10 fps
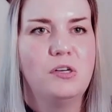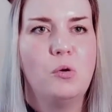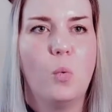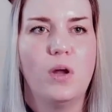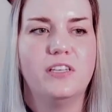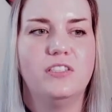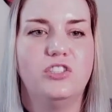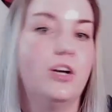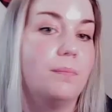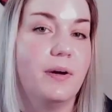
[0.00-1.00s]
one to
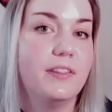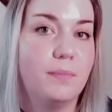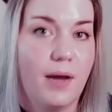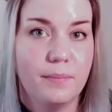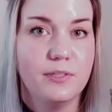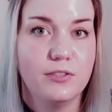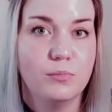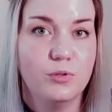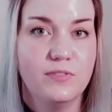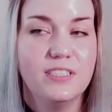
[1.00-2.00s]
jump on the popular
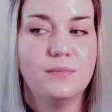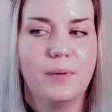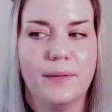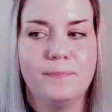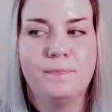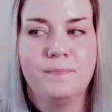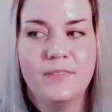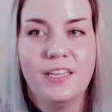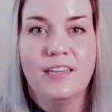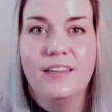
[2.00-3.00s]
movies, but
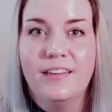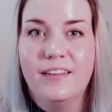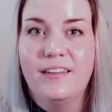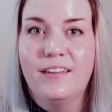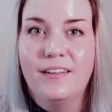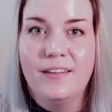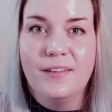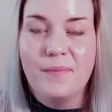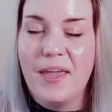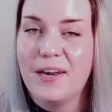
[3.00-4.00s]

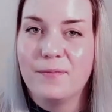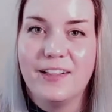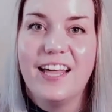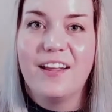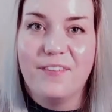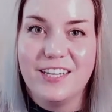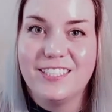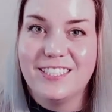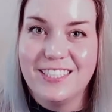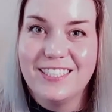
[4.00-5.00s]
man, I'm glad I watched it.